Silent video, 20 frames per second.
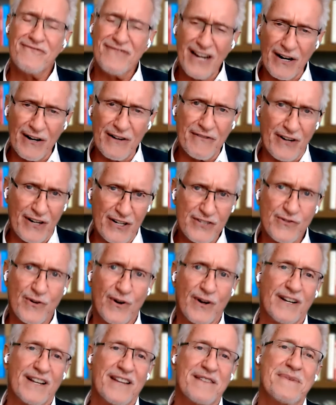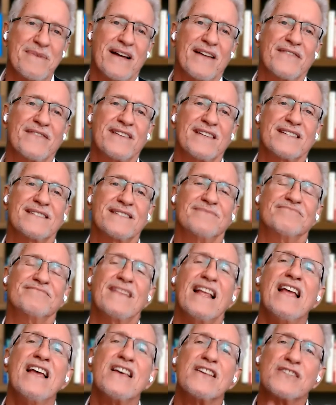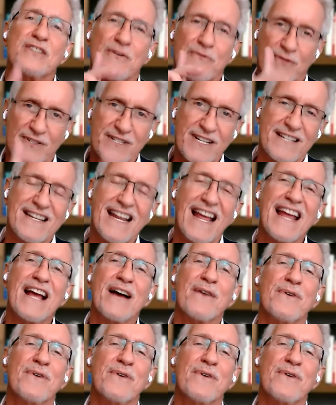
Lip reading: Very, very strongly about this. So for today,